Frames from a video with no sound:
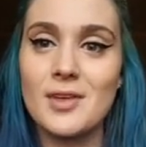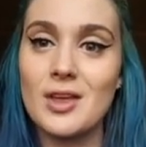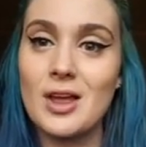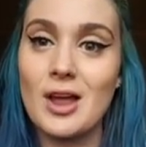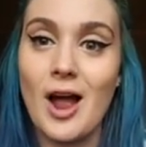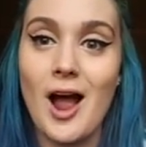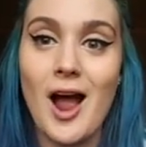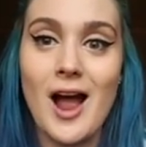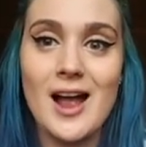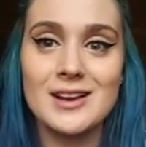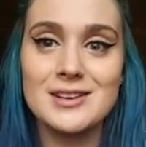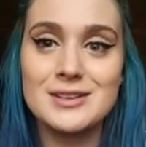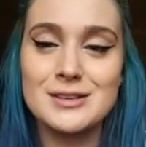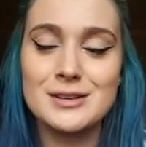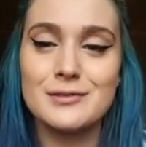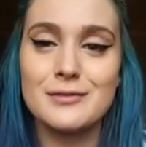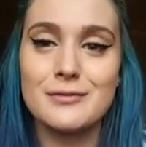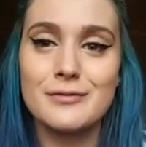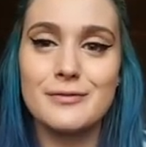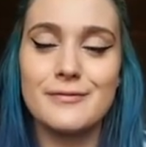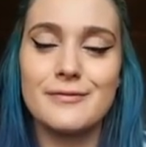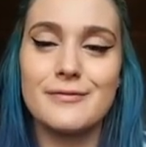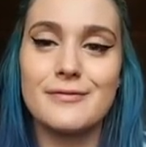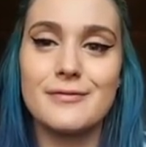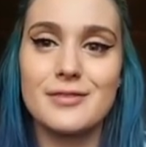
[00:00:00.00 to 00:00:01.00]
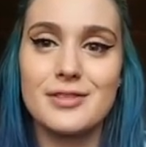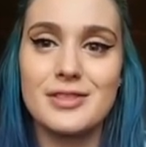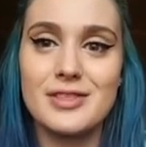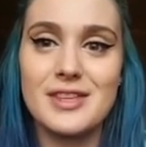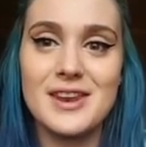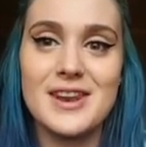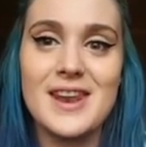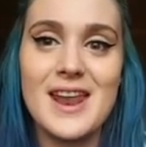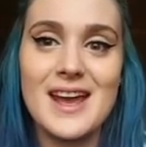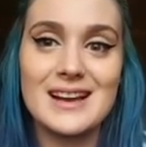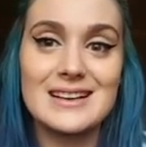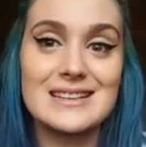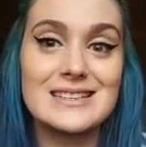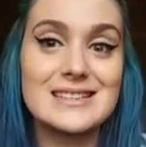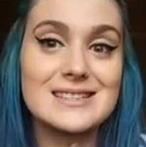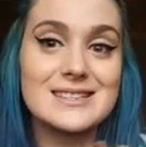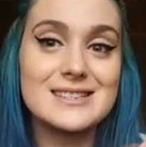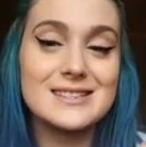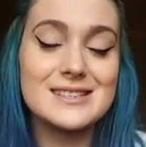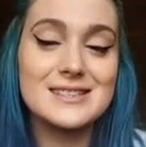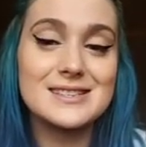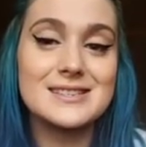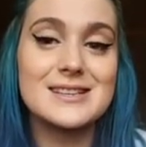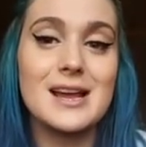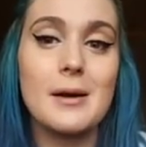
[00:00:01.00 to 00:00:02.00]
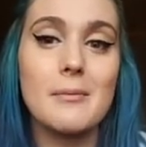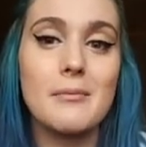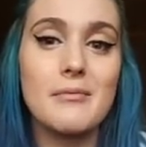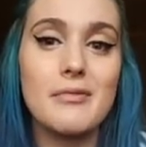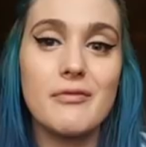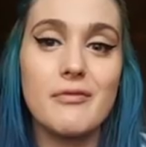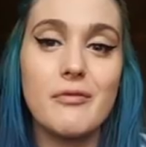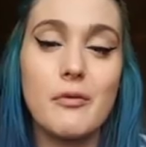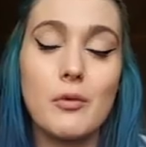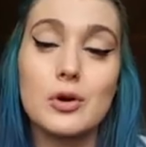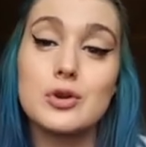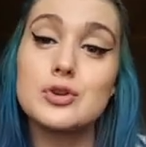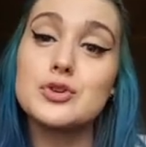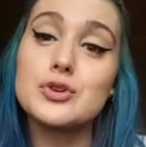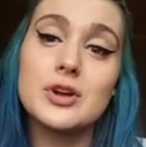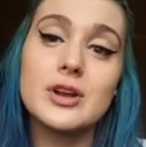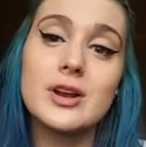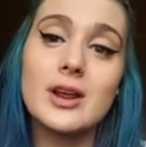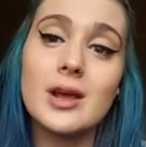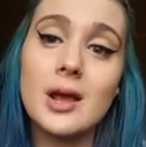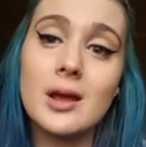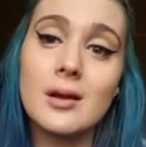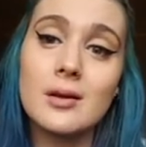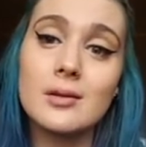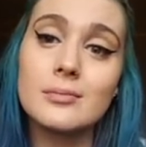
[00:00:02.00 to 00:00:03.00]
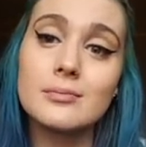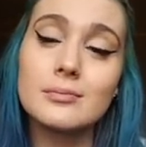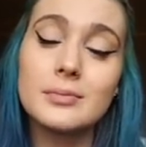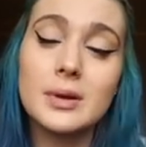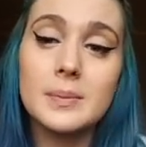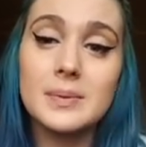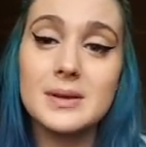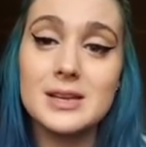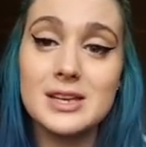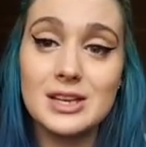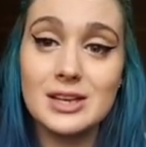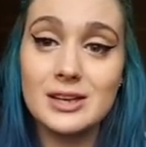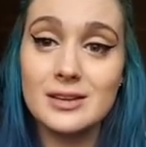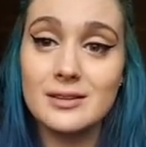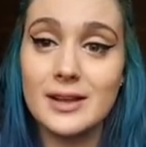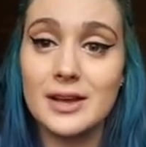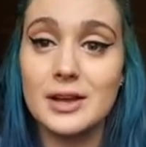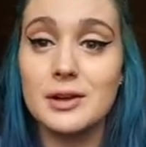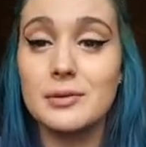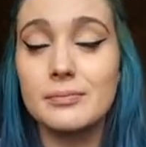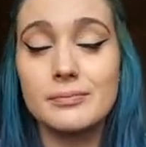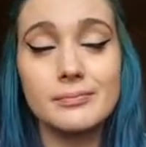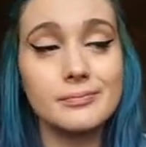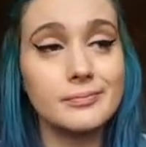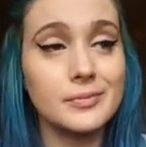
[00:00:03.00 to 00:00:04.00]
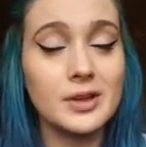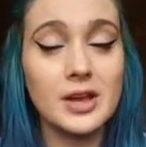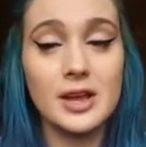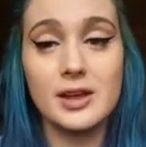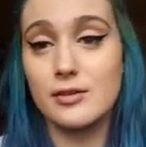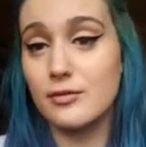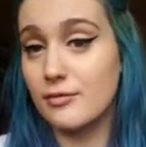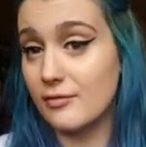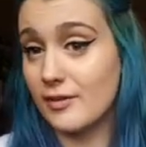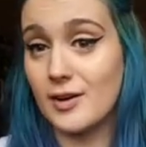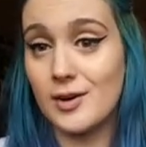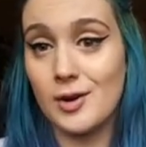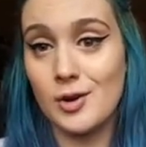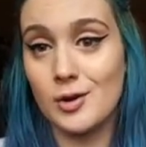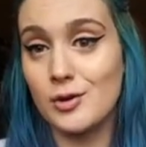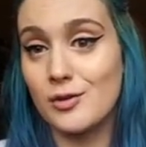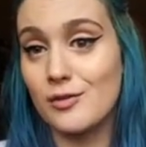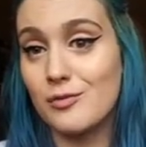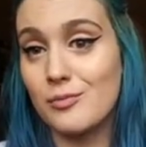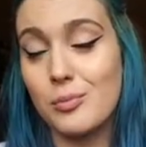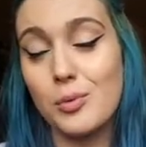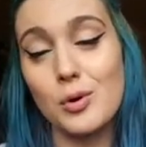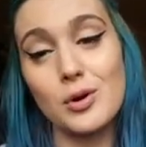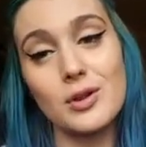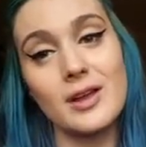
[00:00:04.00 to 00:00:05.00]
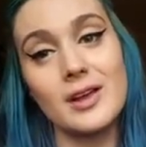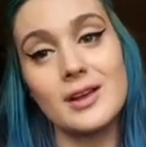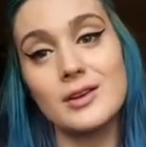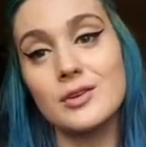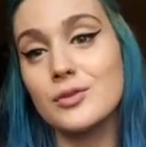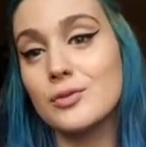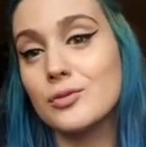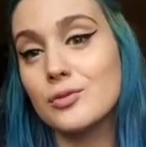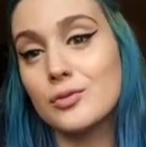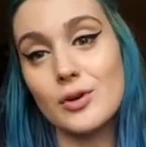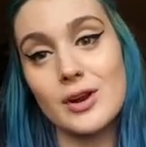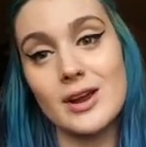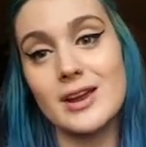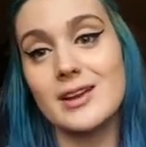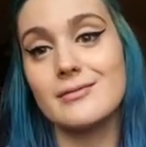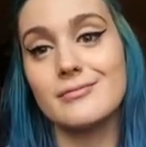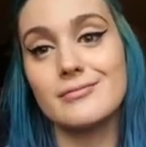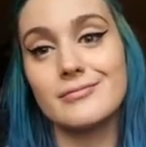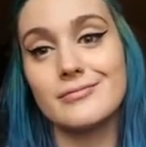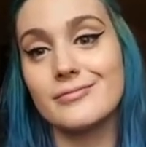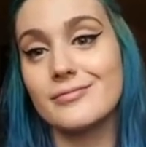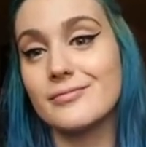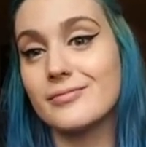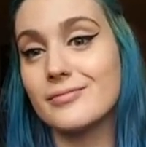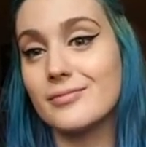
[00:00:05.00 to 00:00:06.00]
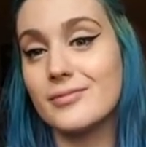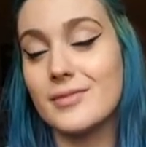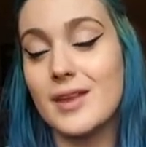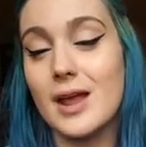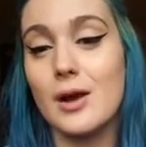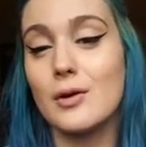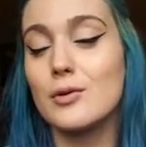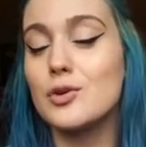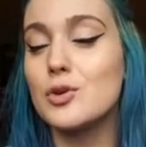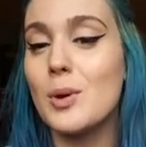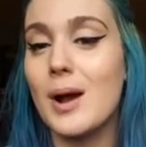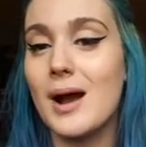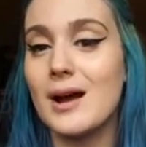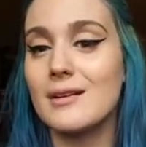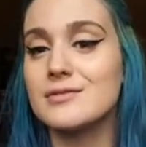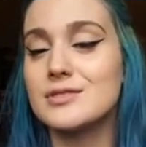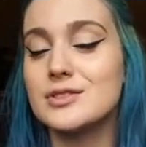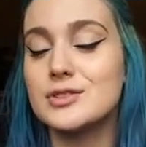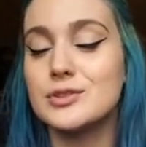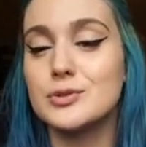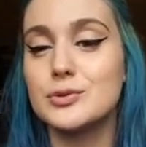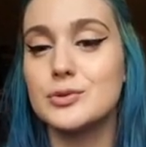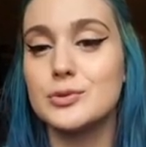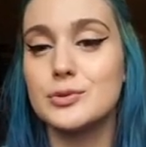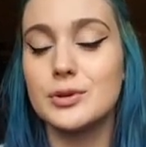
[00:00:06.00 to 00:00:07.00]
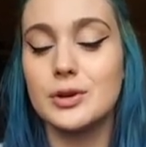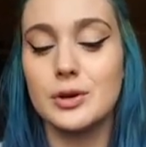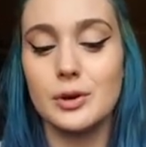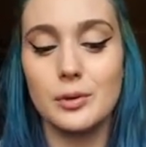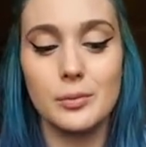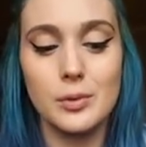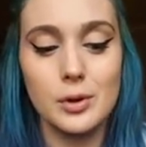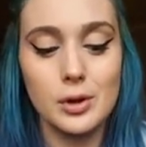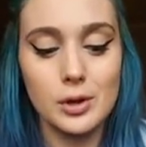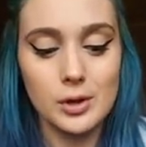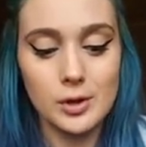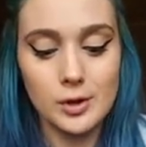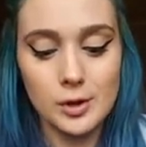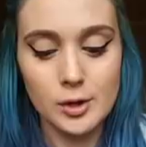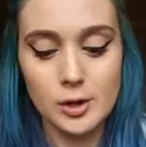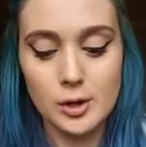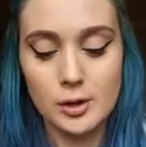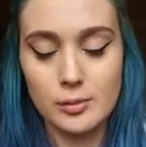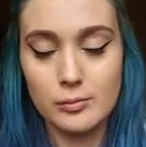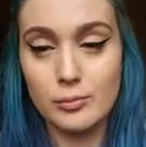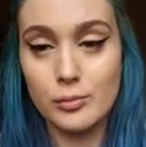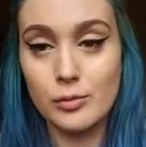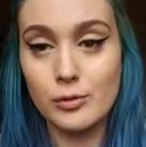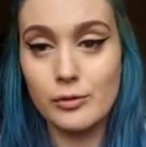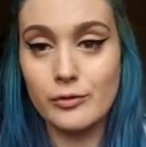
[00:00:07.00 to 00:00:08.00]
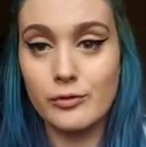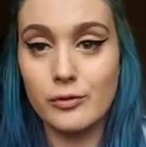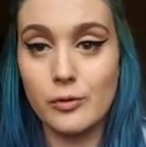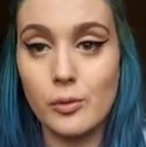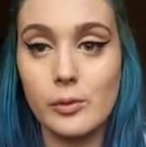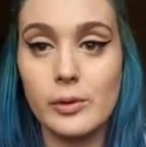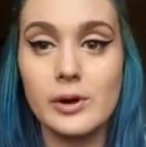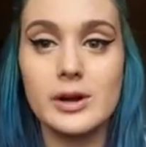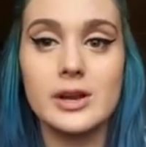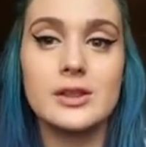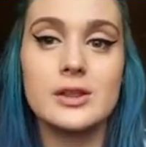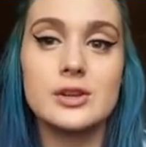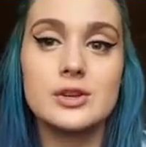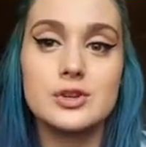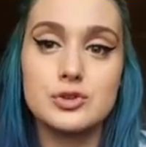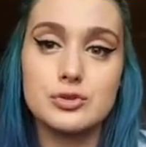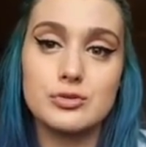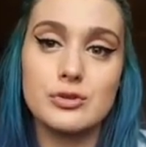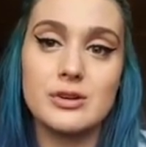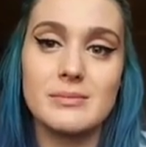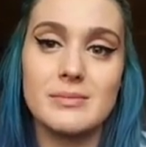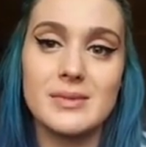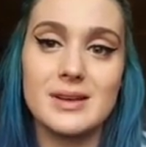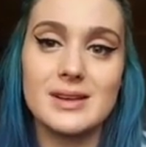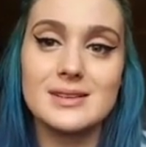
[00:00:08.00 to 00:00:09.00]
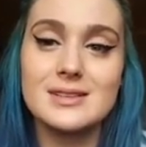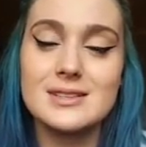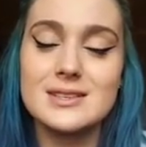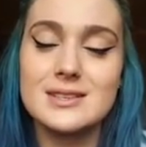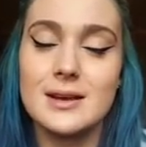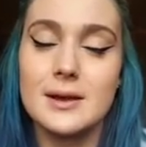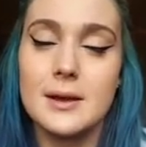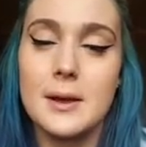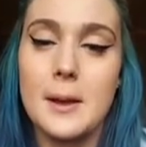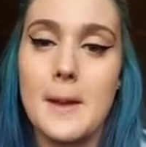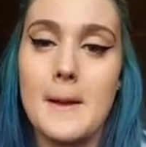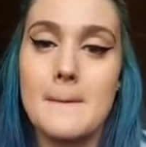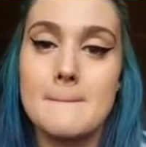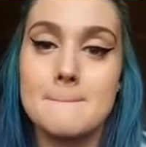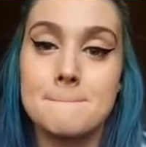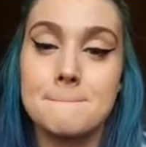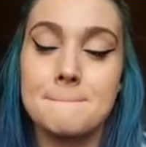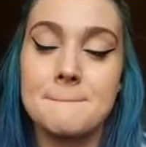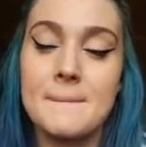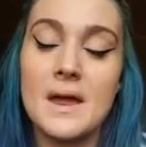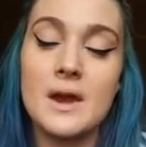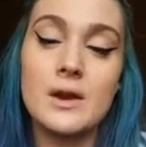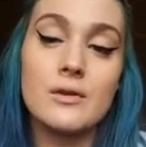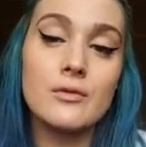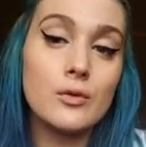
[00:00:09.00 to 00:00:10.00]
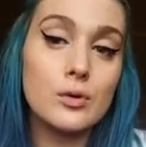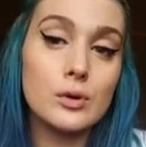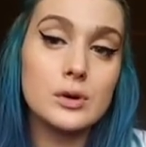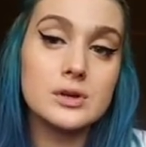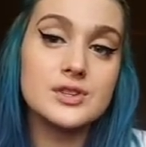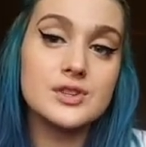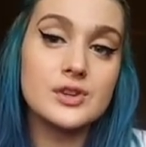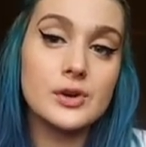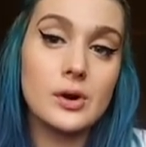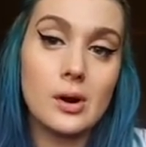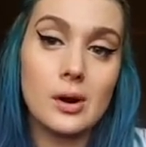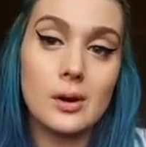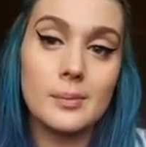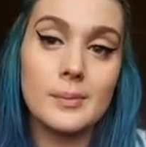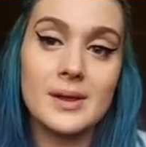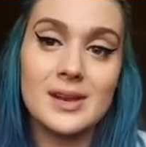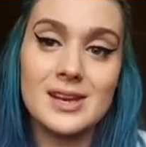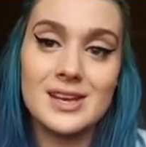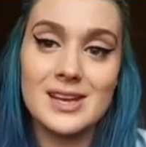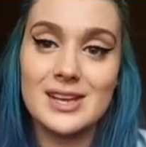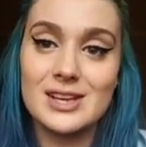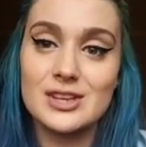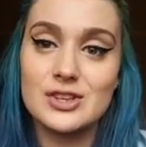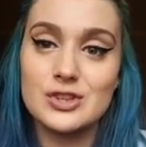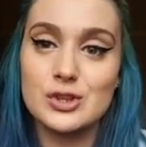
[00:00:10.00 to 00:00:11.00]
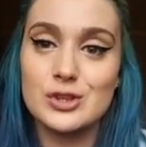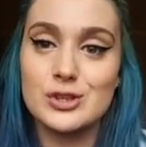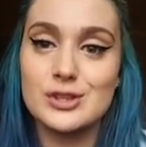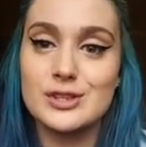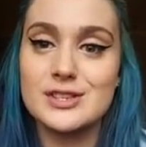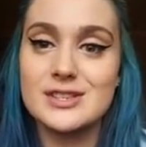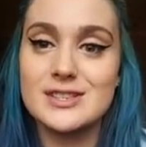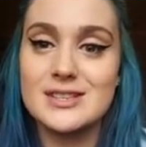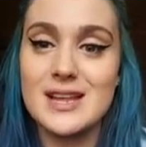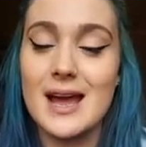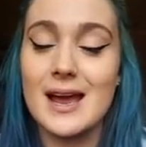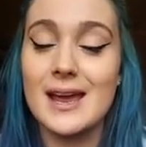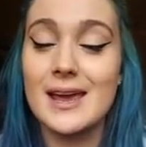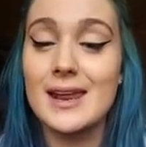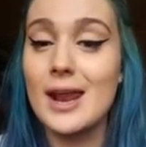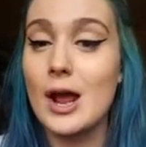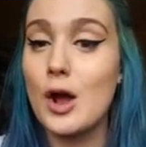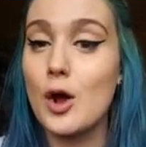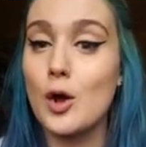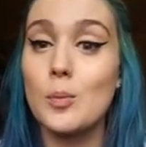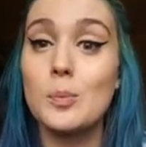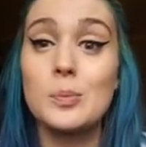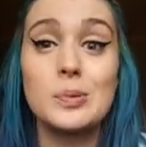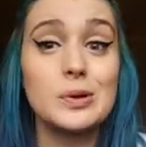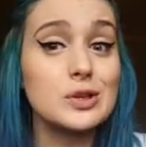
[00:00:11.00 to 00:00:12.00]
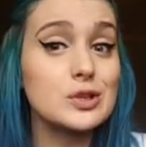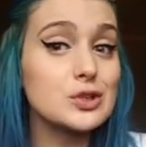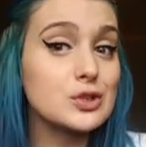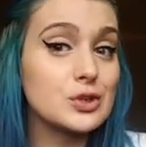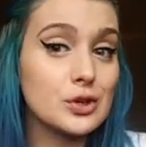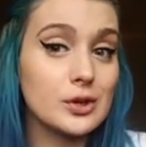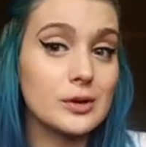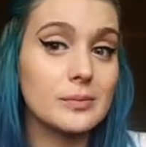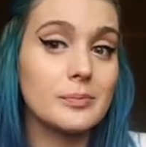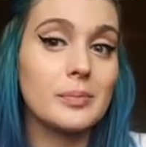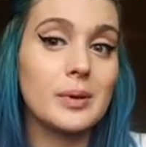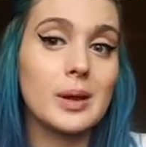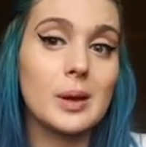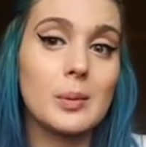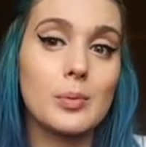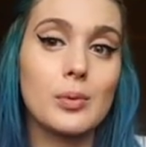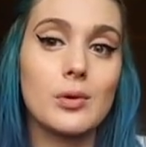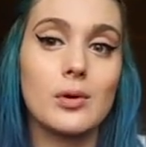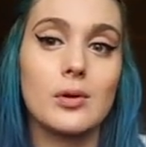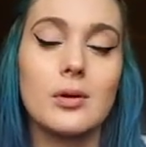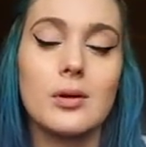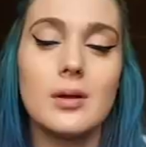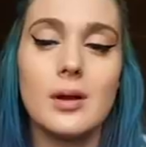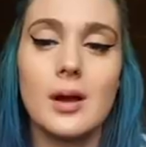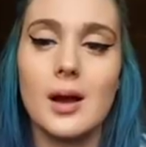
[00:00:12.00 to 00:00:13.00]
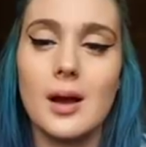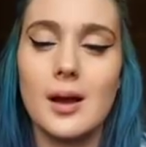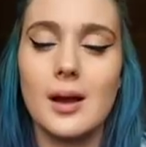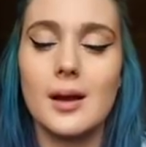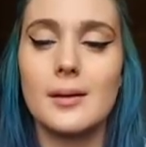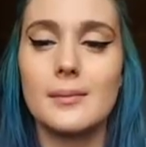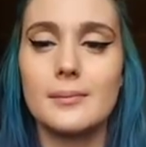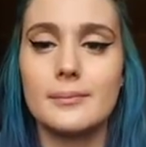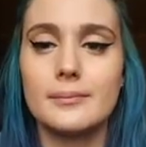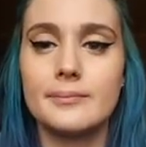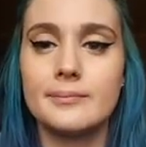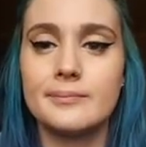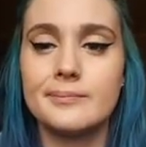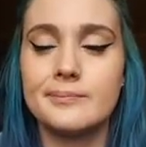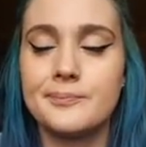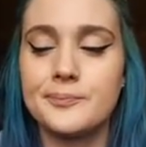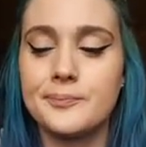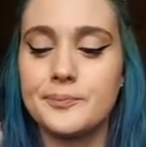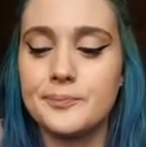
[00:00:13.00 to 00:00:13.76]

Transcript: kind of the next step for treating BPD. Like, okay, you found out you have borderline, great. Now you have to, you know, move forward in the treatment. And of course, there are medications that can help certain people. Um,